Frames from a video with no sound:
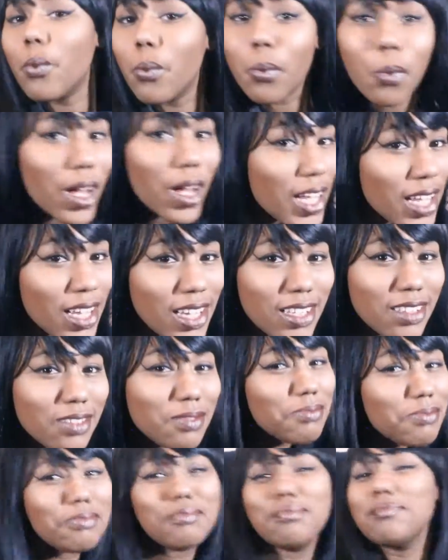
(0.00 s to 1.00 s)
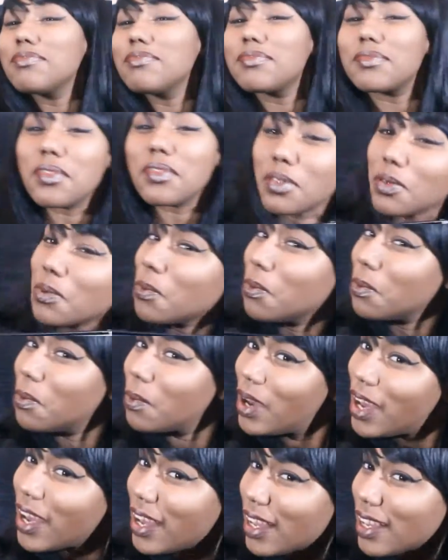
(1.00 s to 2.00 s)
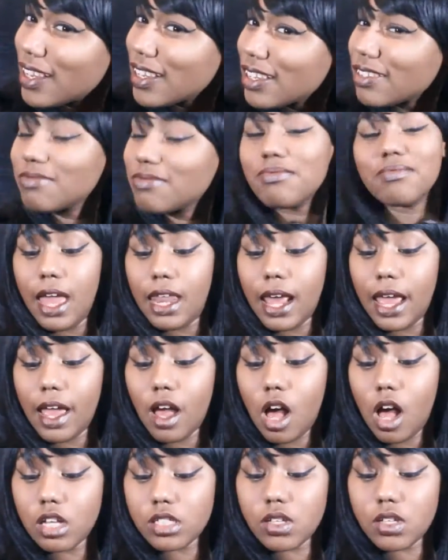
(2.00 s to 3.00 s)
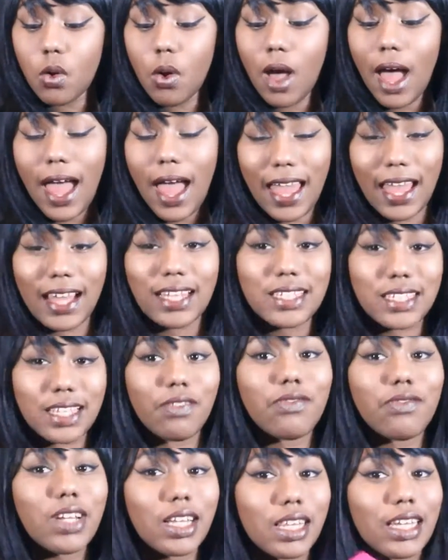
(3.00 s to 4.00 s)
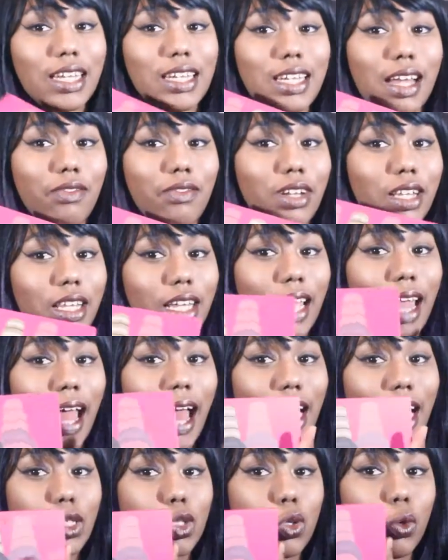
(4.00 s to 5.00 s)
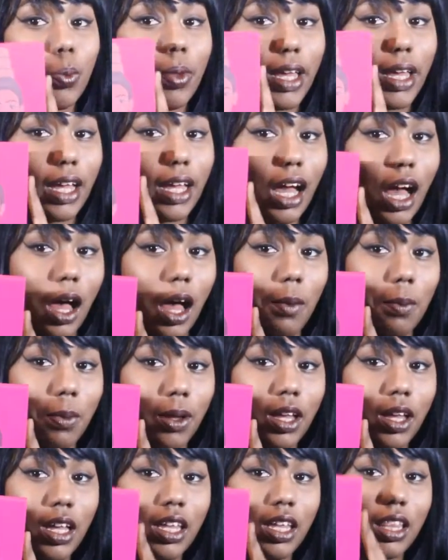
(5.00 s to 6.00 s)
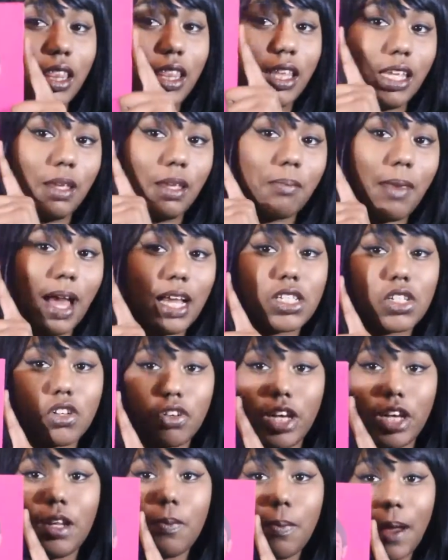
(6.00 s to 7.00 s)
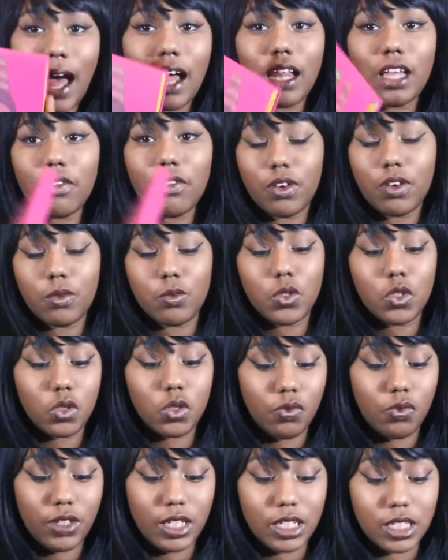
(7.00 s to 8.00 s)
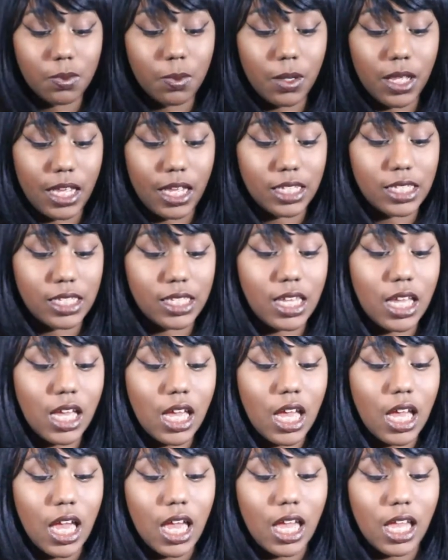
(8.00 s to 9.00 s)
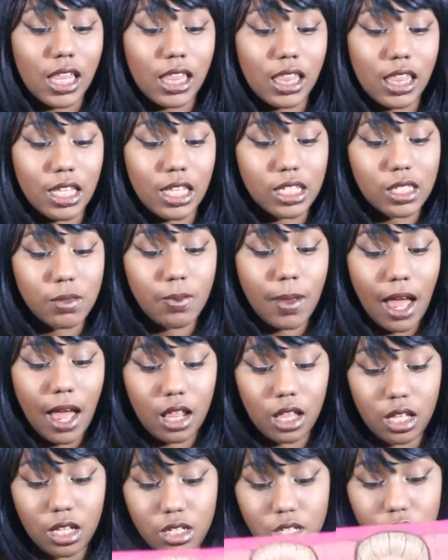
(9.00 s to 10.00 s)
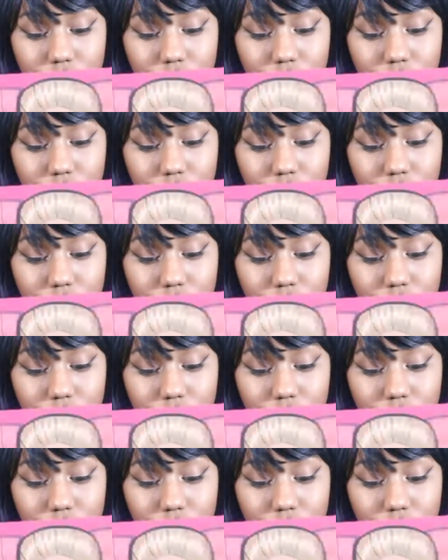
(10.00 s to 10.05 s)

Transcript: what? What? And I also, I definitely, definitely had to pick up the Masquerade palette from Juvia's Place. This palette is